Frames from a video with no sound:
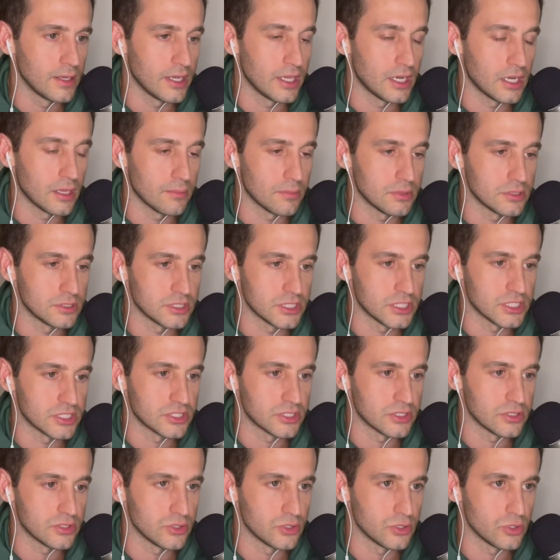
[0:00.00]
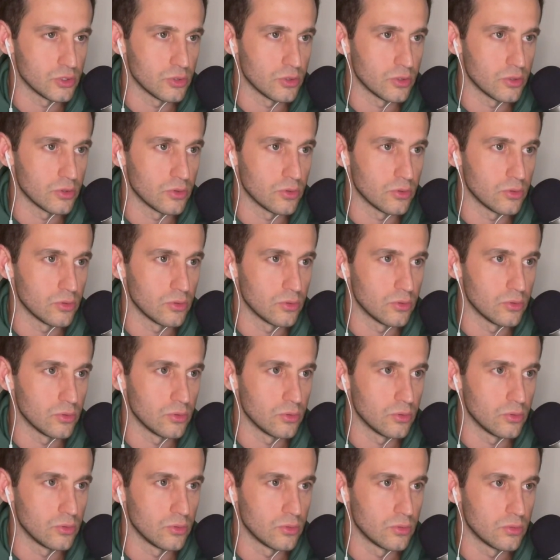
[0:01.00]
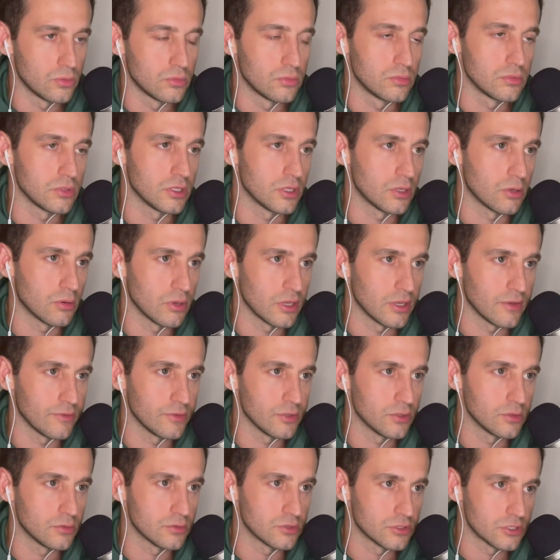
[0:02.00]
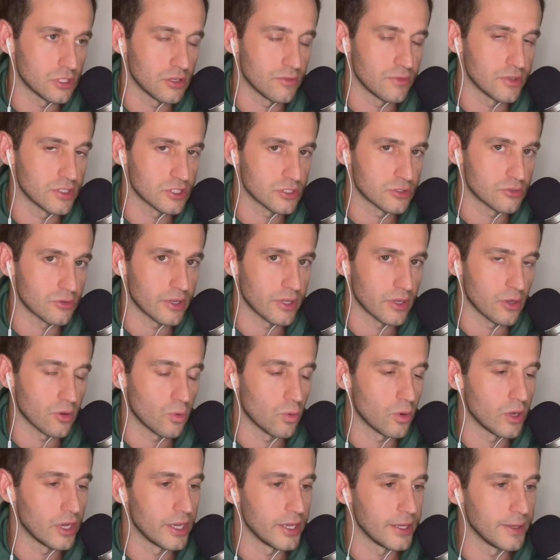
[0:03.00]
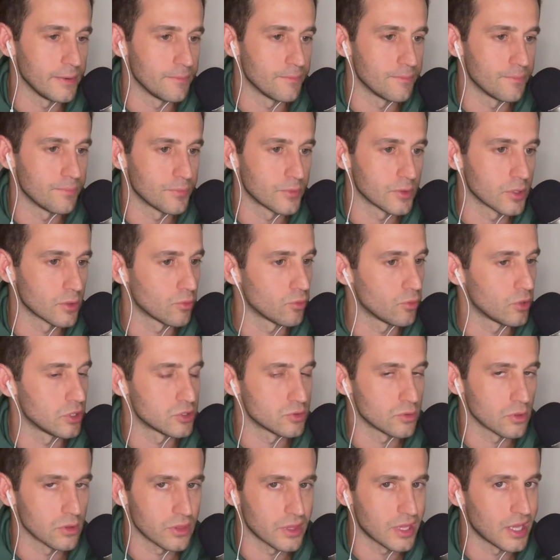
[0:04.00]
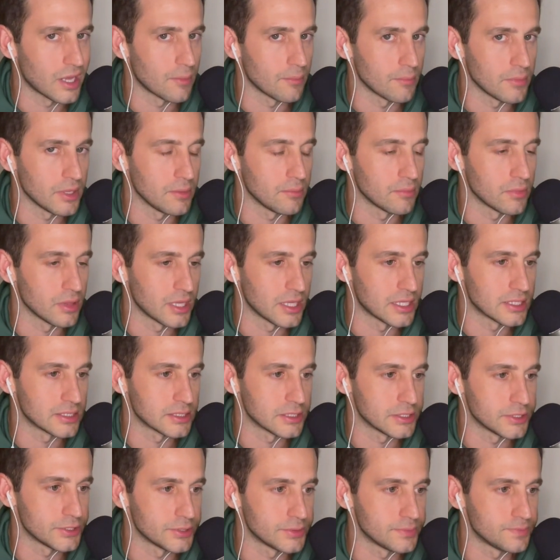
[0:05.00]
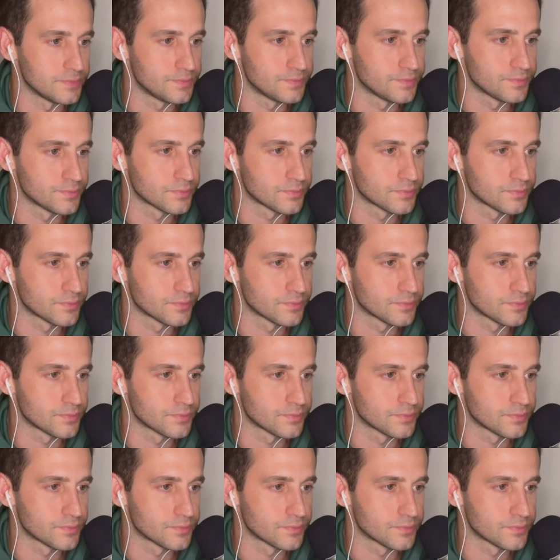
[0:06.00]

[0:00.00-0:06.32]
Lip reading: In a position to, you know, if you shove it straight away, which will not be pleasant.